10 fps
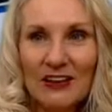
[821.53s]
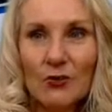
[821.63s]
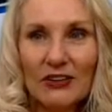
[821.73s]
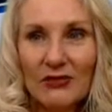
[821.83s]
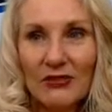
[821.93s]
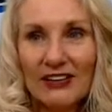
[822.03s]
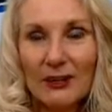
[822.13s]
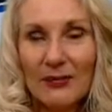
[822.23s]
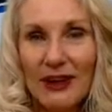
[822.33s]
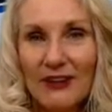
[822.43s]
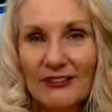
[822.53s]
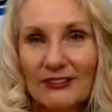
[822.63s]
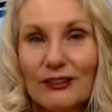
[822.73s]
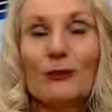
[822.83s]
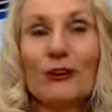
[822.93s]
What you think about,
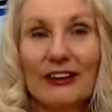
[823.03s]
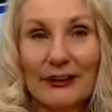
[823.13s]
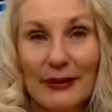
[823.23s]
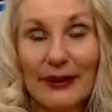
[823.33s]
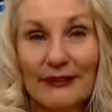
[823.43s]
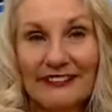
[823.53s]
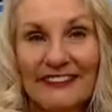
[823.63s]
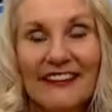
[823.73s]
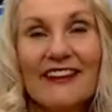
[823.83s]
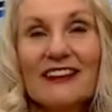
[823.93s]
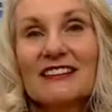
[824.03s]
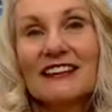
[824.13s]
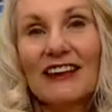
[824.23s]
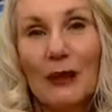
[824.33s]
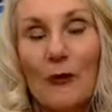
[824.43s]
you bring about. And that's
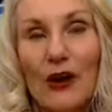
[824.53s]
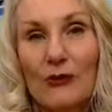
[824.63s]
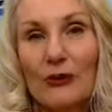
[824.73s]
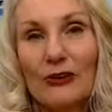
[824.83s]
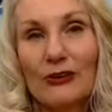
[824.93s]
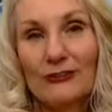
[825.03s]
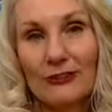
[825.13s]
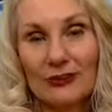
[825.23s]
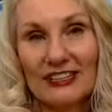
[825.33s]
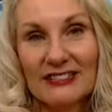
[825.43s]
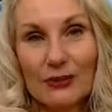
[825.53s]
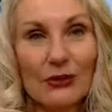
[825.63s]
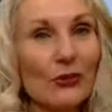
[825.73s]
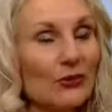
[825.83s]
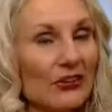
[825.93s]
again why we're going to focus on
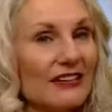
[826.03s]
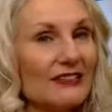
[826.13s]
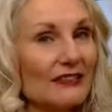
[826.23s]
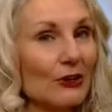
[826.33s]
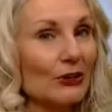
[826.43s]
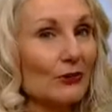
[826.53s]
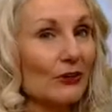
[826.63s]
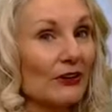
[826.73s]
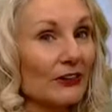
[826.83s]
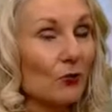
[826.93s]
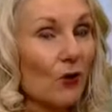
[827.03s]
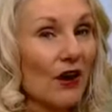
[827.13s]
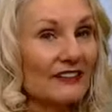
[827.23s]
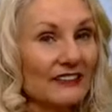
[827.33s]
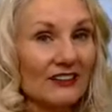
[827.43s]
the things that we really
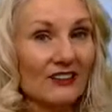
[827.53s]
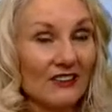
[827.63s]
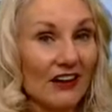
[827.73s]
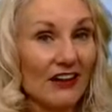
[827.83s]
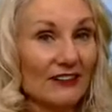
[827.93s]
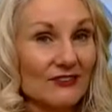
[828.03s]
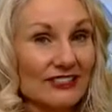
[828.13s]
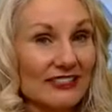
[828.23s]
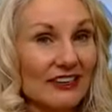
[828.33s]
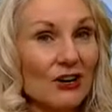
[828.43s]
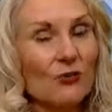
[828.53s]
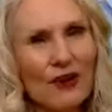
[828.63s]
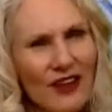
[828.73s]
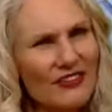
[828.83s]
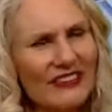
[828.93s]
want in our lives
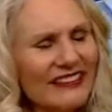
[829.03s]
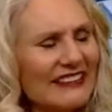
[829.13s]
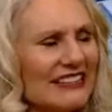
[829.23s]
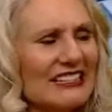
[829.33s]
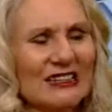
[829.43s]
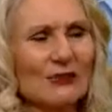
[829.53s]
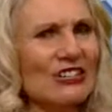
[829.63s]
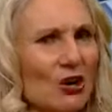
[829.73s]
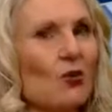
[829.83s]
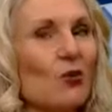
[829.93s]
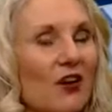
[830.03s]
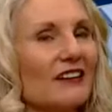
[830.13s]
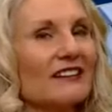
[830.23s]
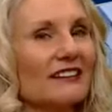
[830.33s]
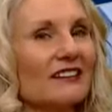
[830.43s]
rather than the things that we don't
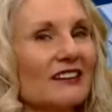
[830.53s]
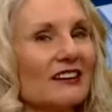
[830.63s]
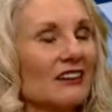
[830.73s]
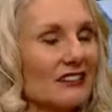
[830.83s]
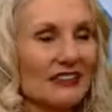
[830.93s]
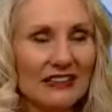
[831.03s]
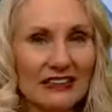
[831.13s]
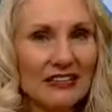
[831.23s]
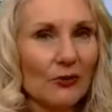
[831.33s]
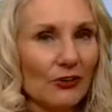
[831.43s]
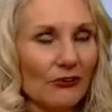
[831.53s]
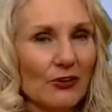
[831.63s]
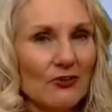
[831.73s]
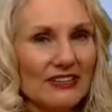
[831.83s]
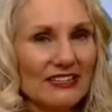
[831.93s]
want. Because the thing that we're
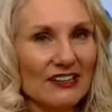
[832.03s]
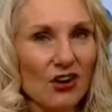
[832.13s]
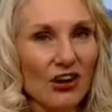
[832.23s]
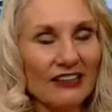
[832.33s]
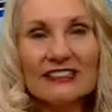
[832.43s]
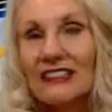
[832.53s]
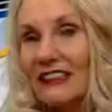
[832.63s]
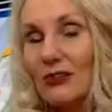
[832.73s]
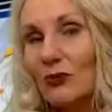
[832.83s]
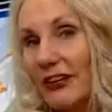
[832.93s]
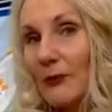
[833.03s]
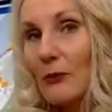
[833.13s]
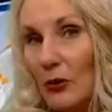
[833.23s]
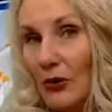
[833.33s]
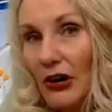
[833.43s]
focusing on is the thing we'll get
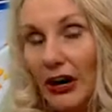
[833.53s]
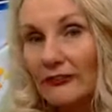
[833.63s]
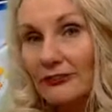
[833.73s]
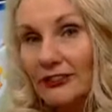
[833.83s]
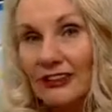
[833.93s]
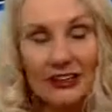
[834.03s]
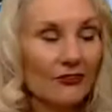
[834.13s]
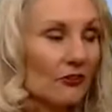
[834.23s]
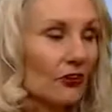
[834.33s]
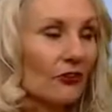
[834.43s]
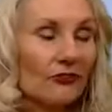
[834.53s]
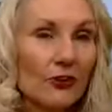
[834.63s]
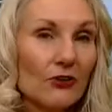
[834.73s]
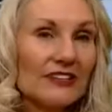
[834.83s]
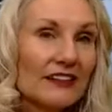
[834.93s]
more of. And if you're going to
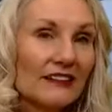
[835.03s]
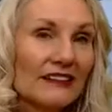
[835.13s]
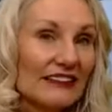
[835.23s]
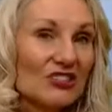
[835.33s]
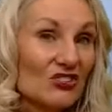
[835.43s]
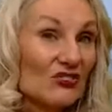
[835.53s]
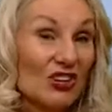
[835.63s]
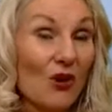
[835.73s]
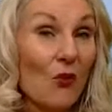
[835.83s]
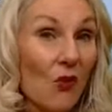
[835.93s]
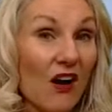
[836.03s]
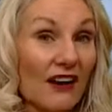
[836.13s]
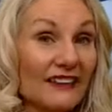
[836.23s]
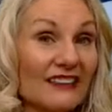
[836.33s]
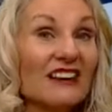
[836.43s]
focus on the things you don't
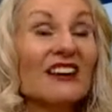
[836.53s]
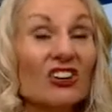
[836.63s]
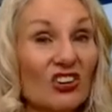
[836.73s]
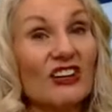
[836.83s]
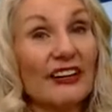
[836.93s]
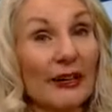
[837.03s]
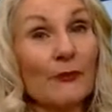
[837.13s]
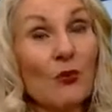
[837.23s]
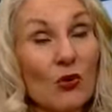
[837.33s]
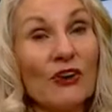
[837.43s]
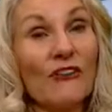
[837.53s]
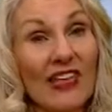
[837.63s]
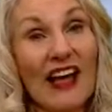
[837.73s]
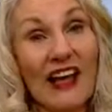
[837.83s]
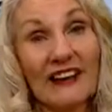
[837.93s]
want, you're going to get more of
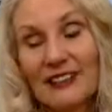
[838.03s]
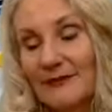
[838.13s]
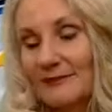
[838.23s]
that.